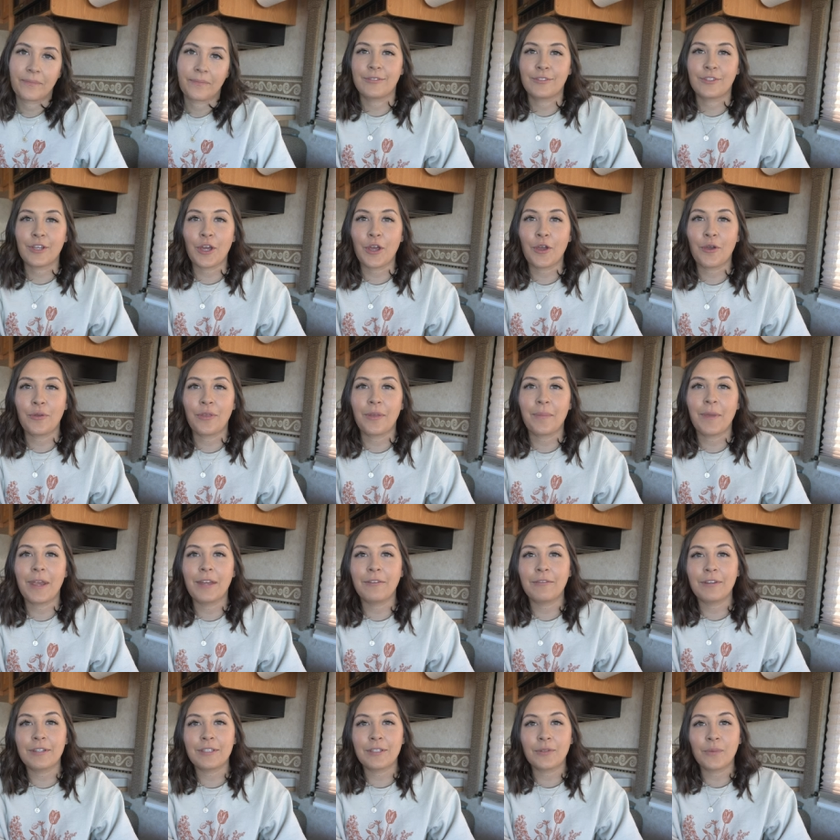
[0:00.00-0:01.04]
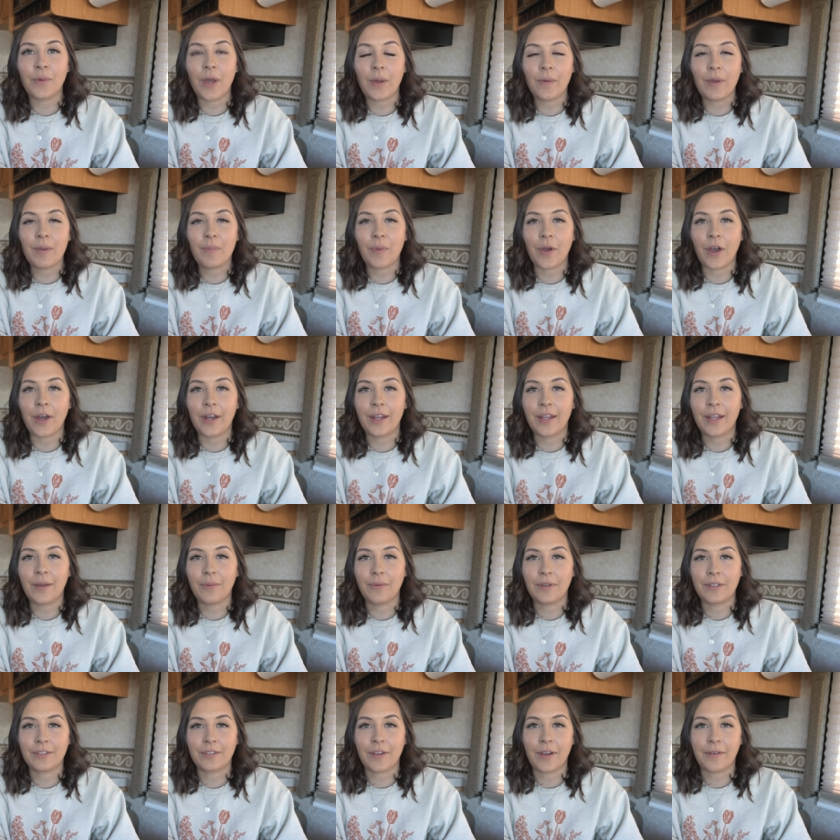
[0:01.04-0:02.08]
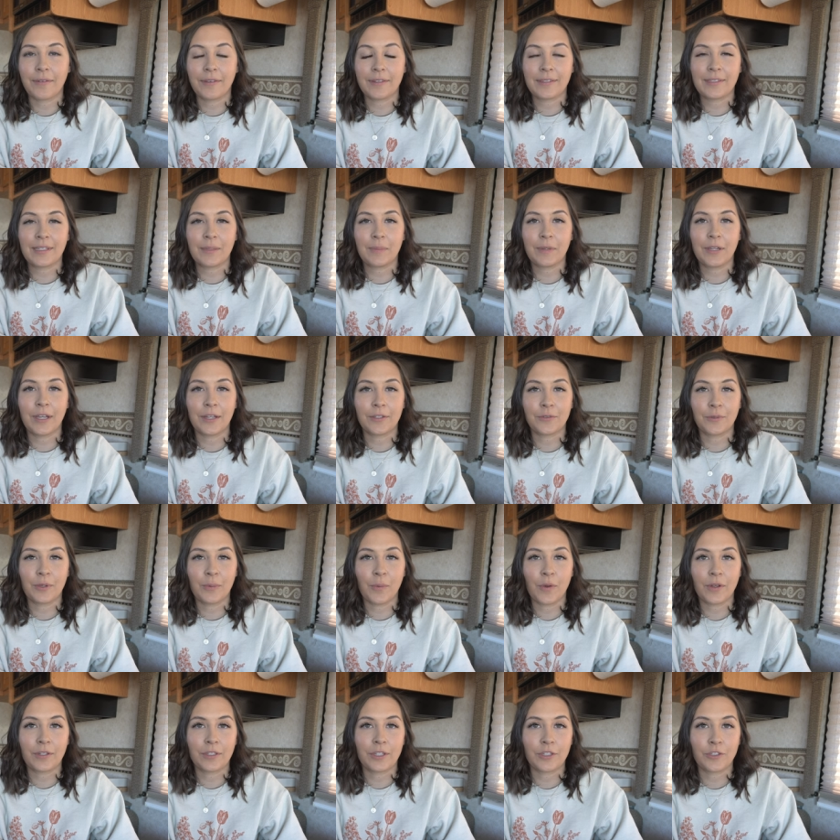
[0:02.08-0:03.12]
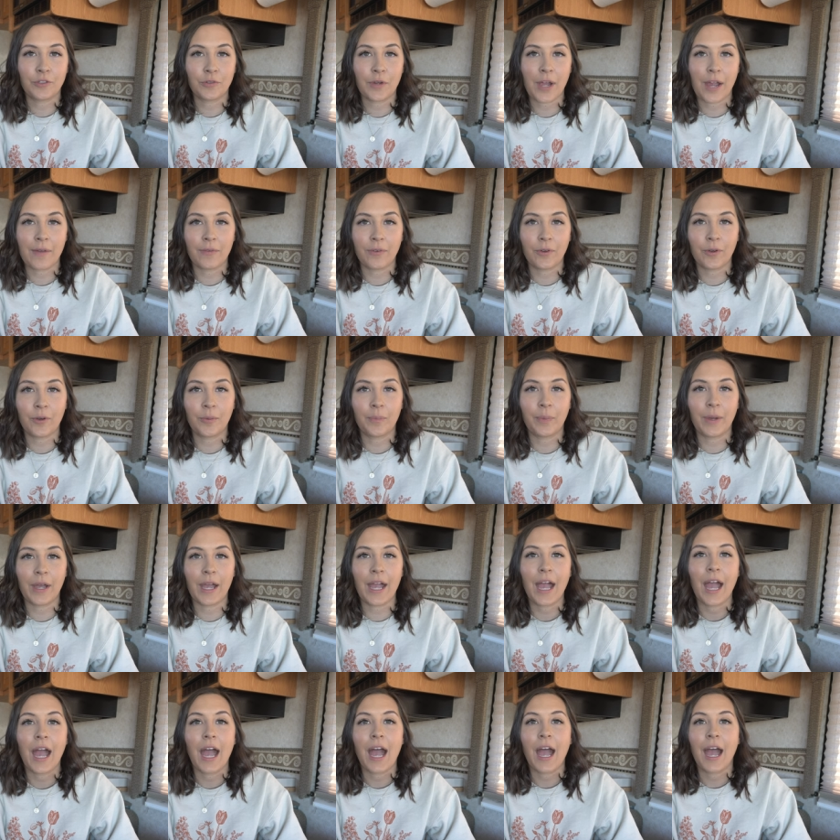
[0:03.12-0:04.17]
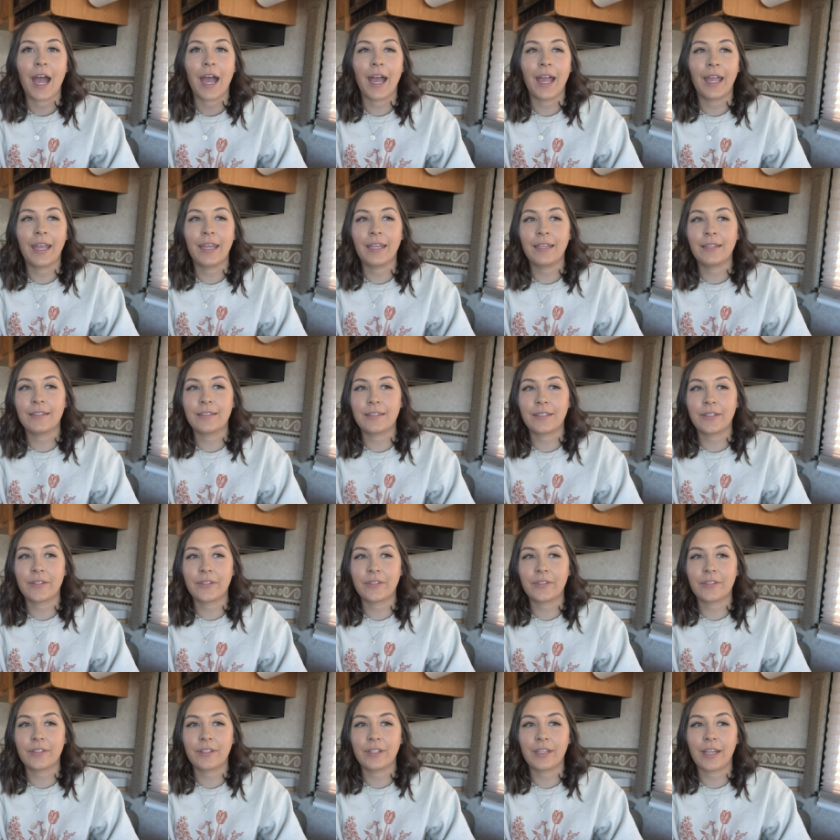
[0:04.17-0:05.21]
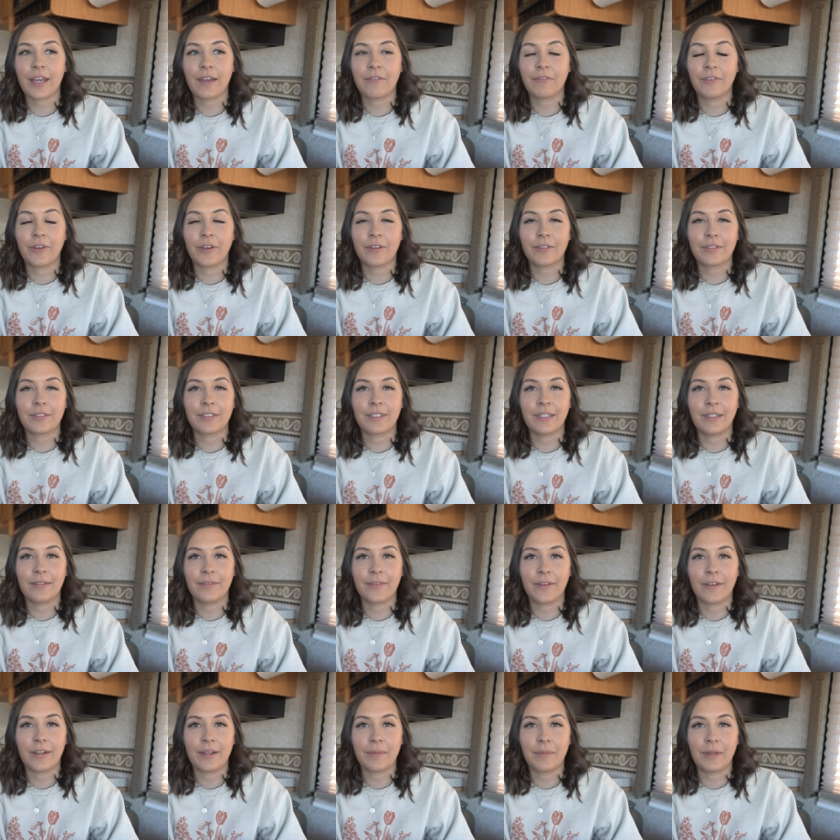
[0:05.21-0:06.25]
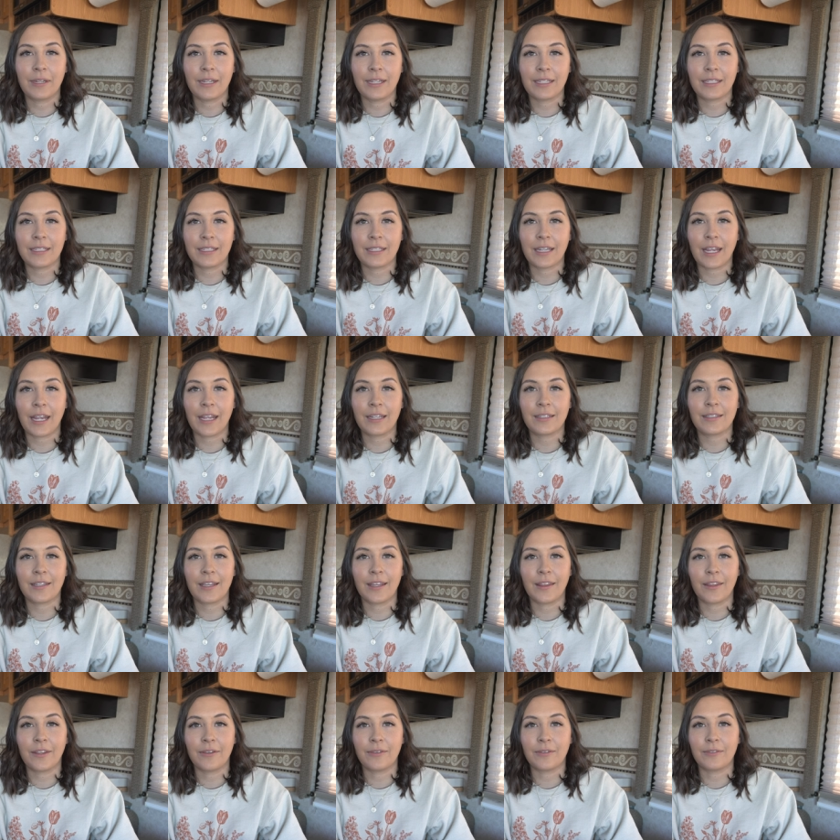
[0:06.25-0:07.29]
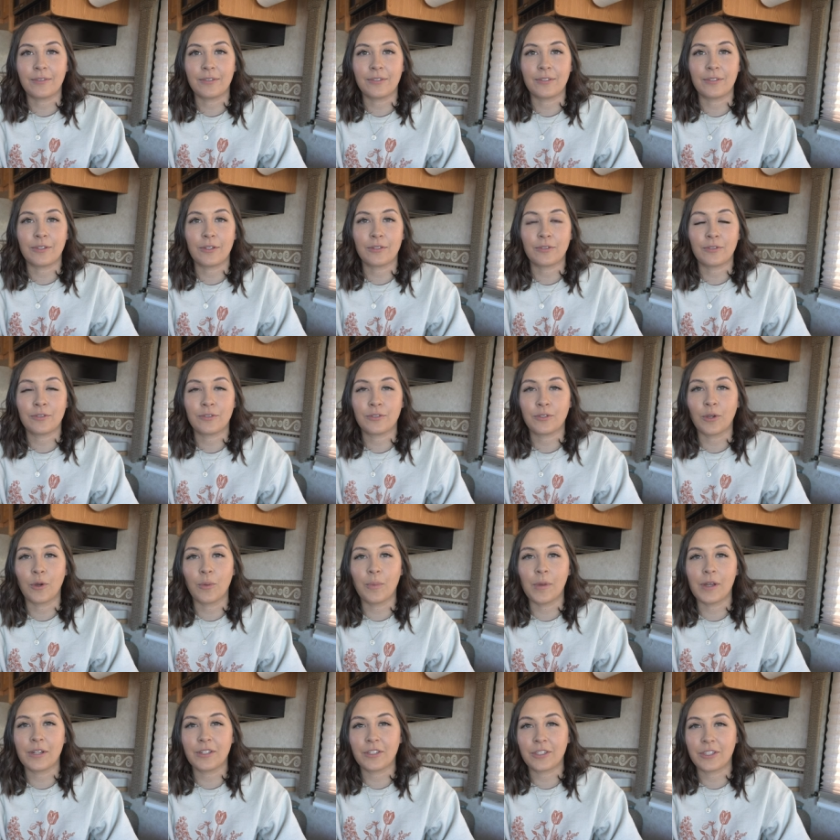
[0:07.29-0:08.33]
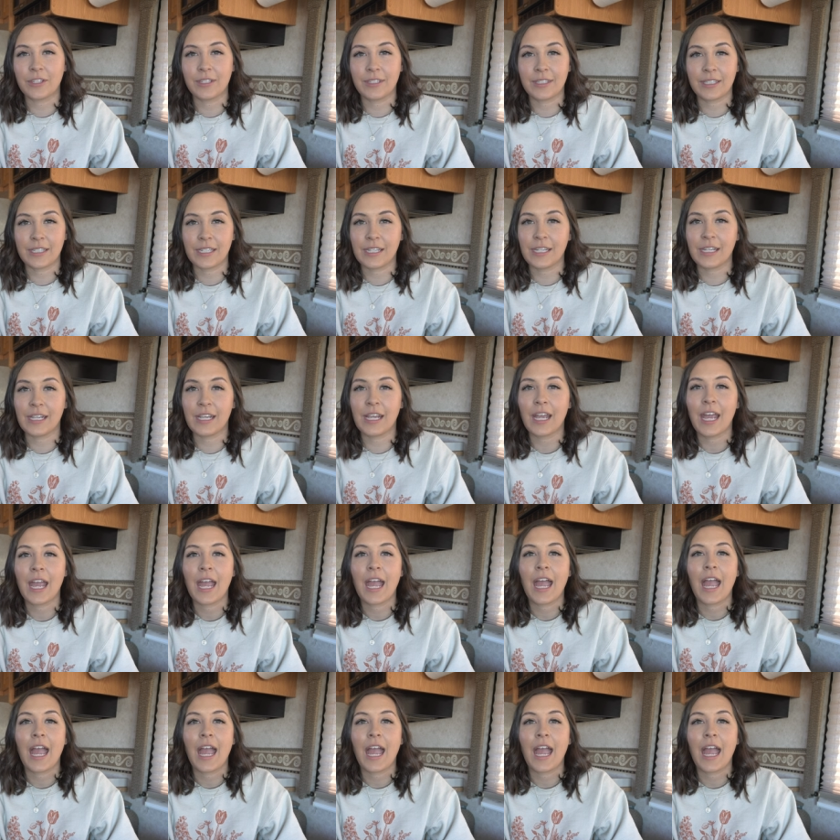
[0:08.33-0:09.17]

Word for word: So the main reason why we bought it was obviously because we want to travel, but I seriously have not seen very many states and there's so much to see